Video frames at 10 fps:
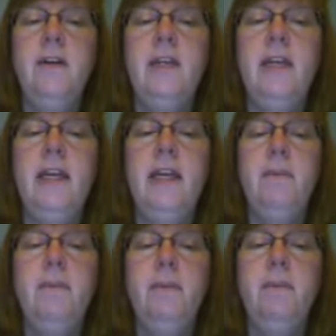
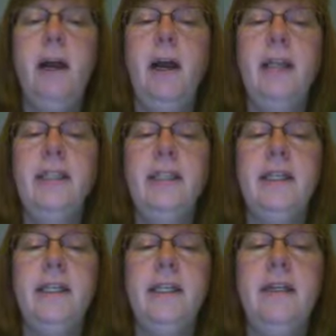only
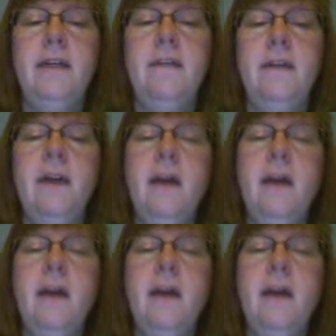positive